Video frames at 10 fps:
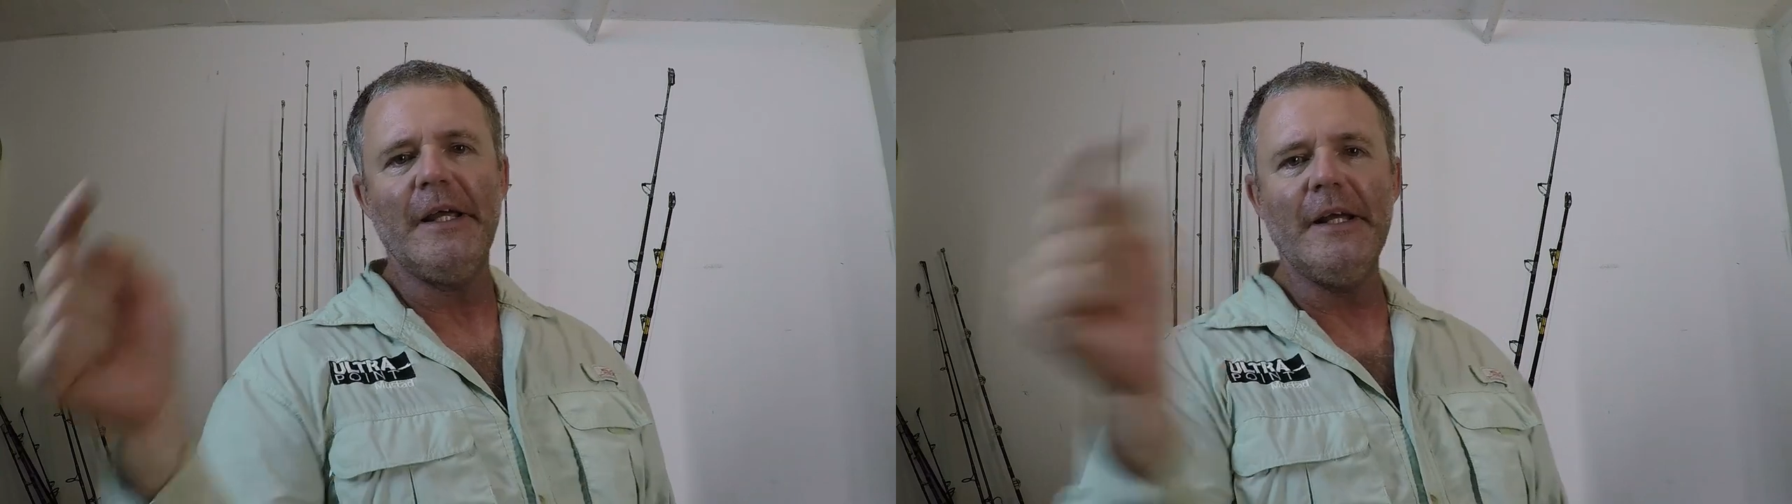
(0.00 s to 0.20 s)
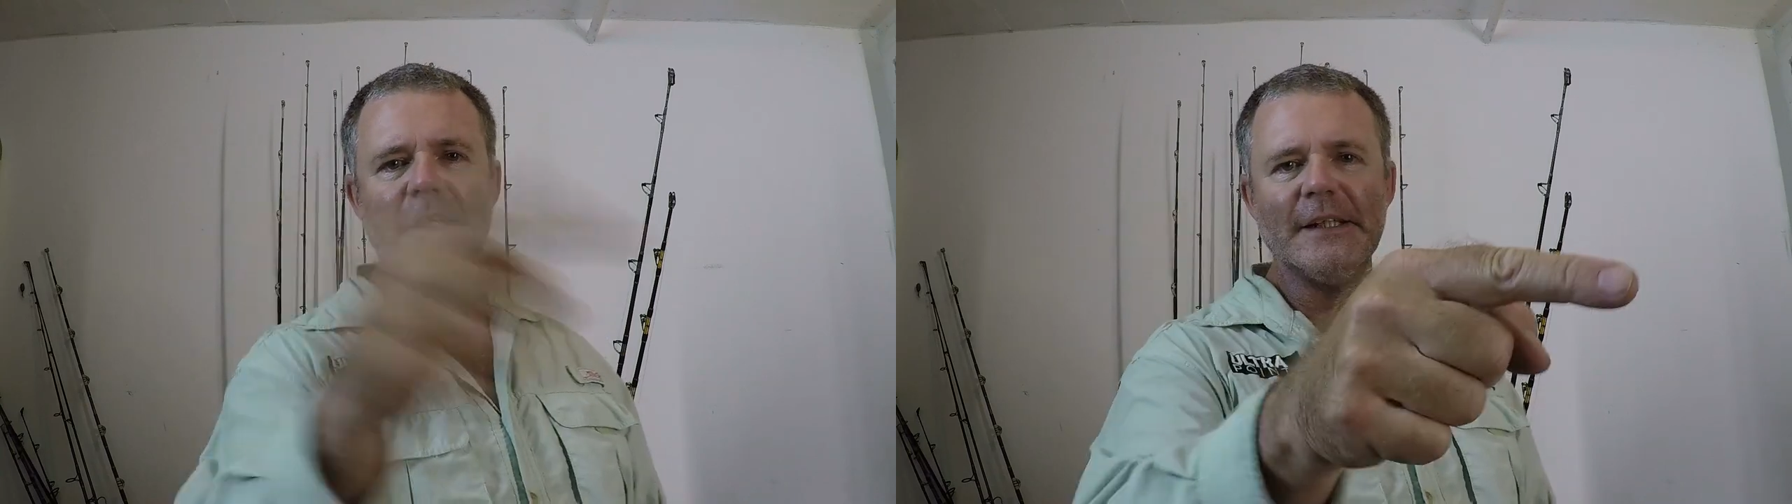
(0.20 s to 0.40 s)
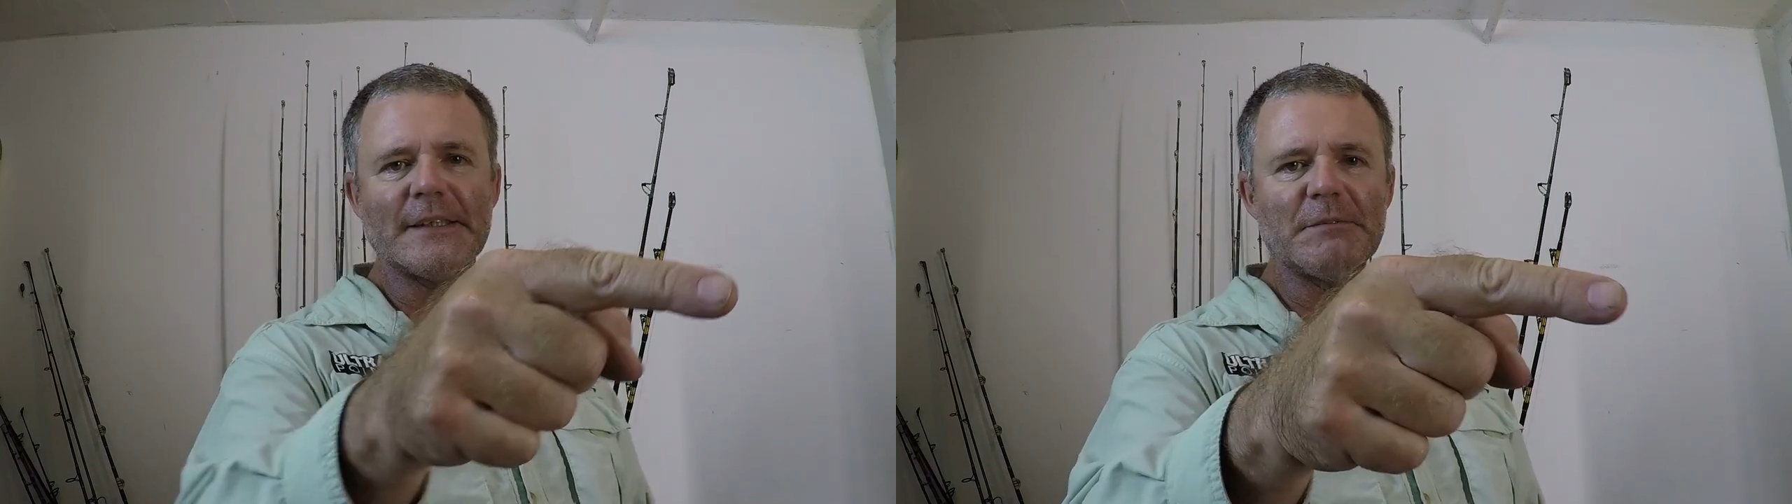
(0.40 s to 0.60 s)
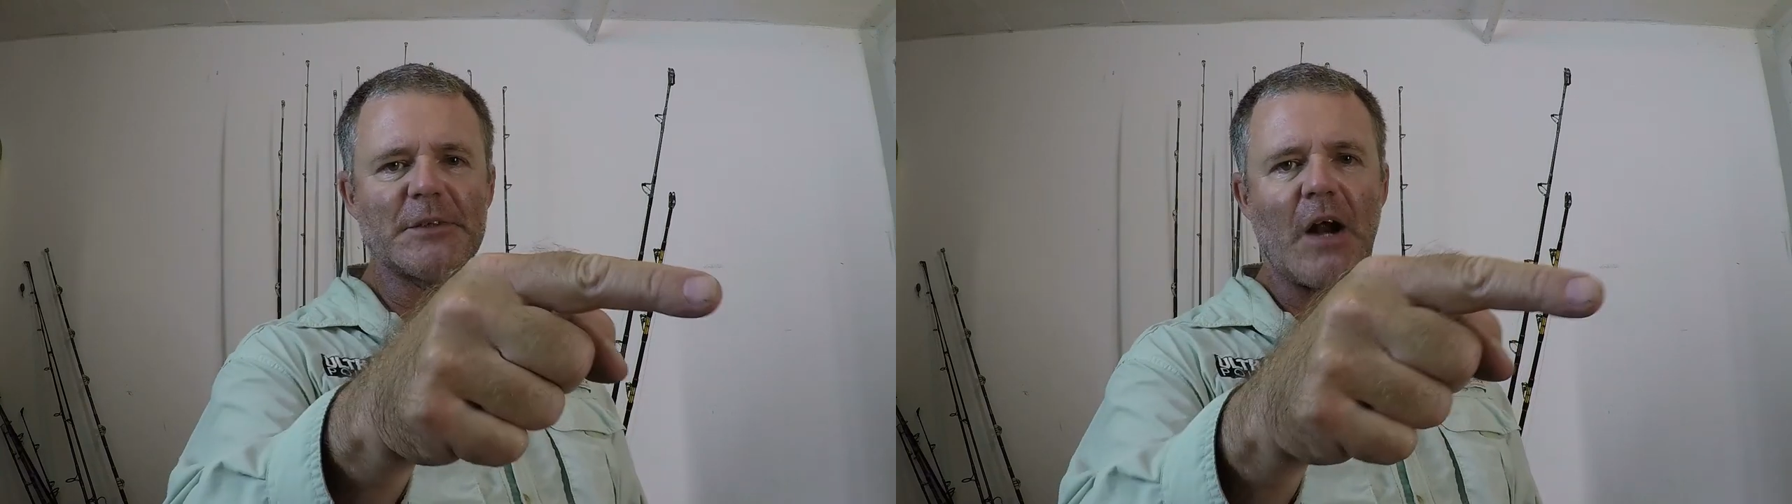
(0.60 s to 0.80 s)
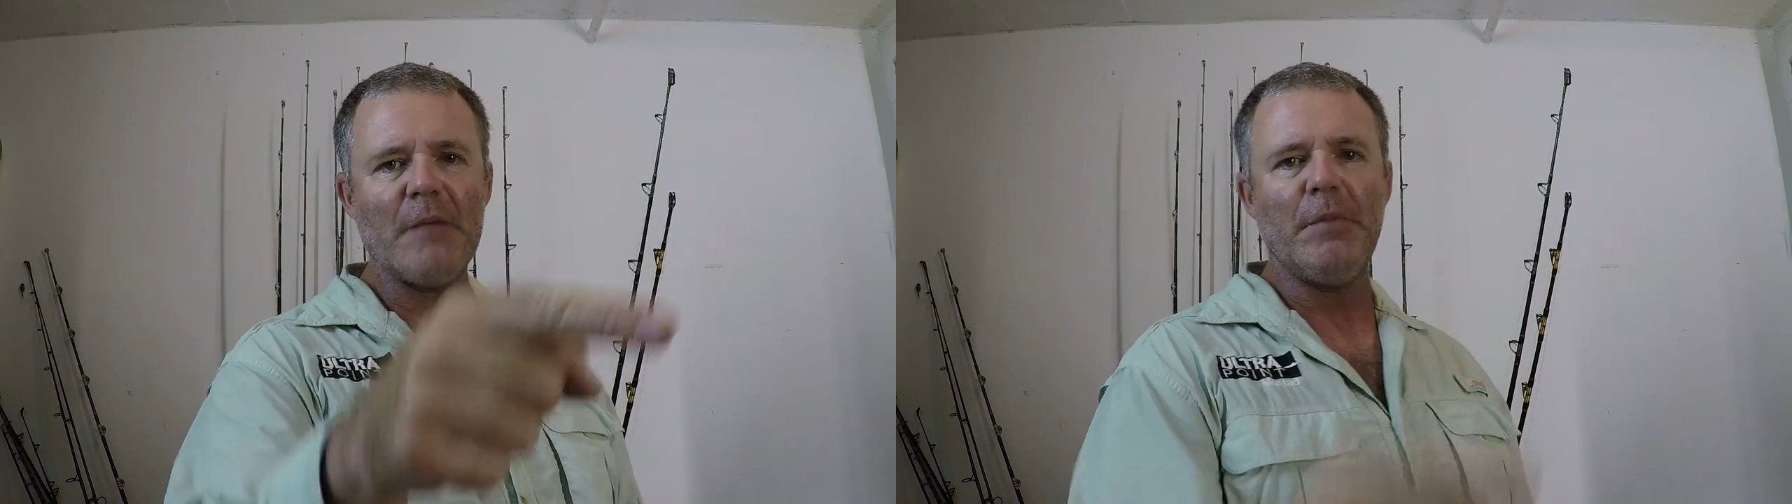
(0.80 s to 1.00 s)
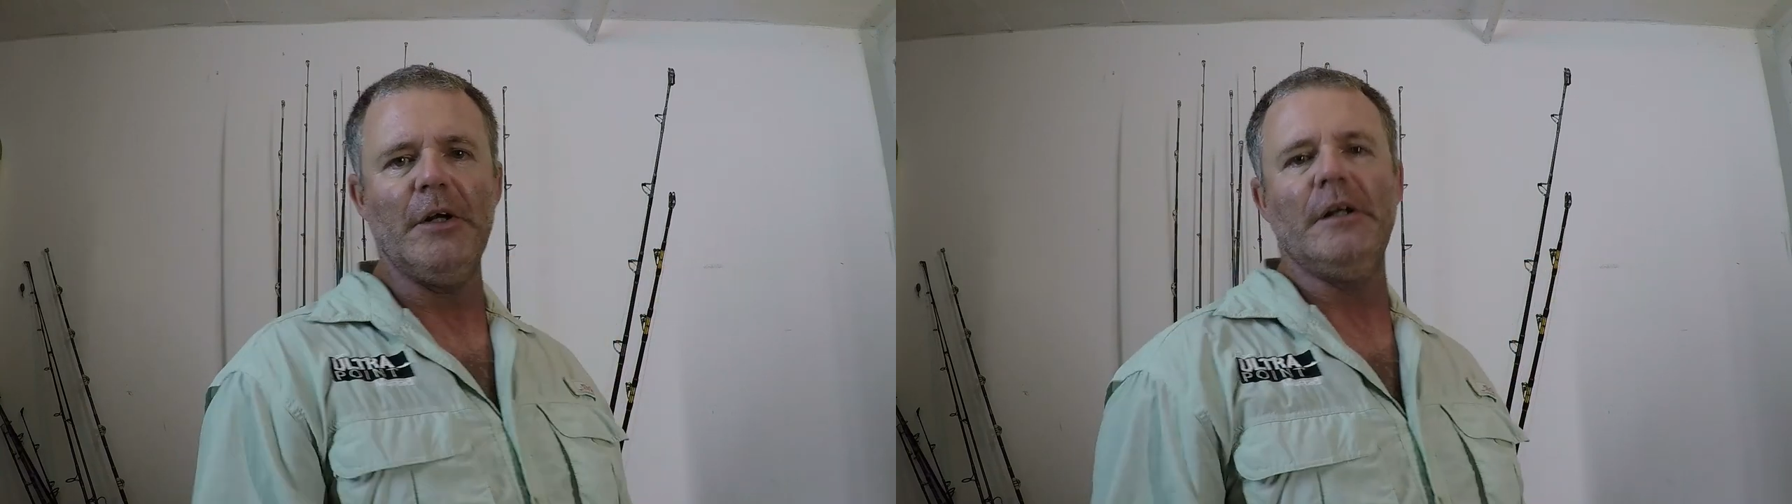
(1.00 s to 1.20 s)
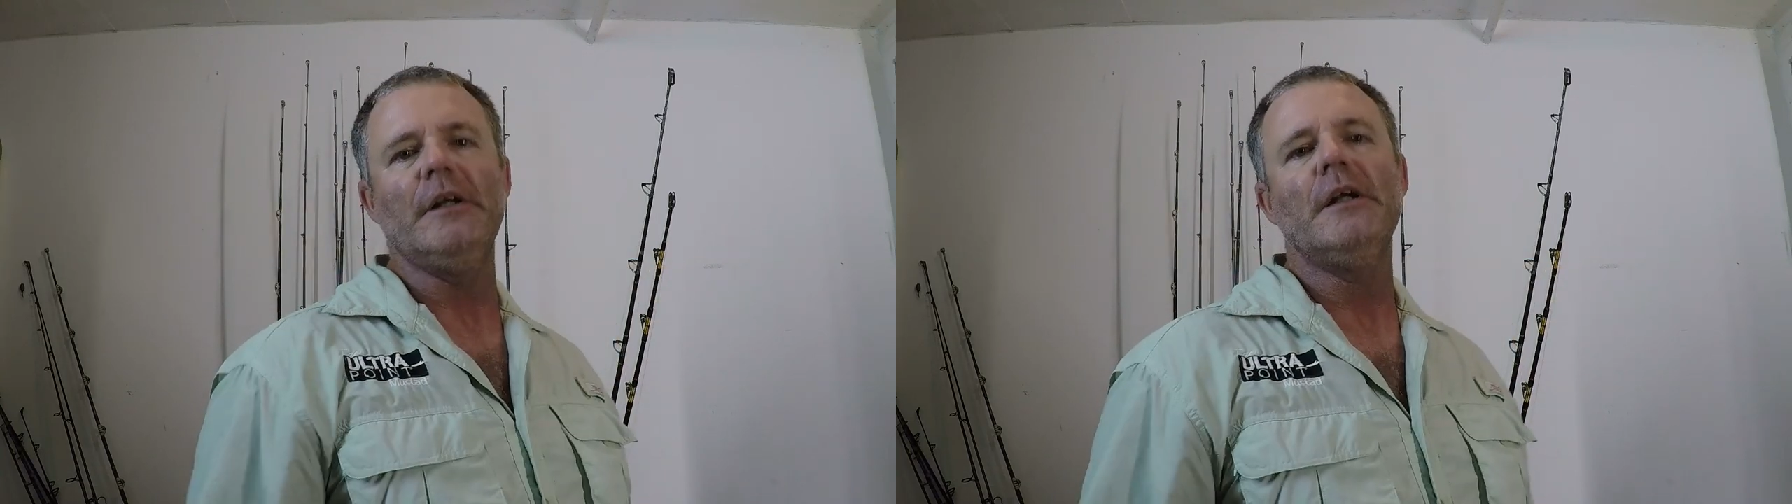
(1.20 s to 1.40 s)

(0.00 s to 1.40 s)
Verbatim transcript: hitting the subscribe button.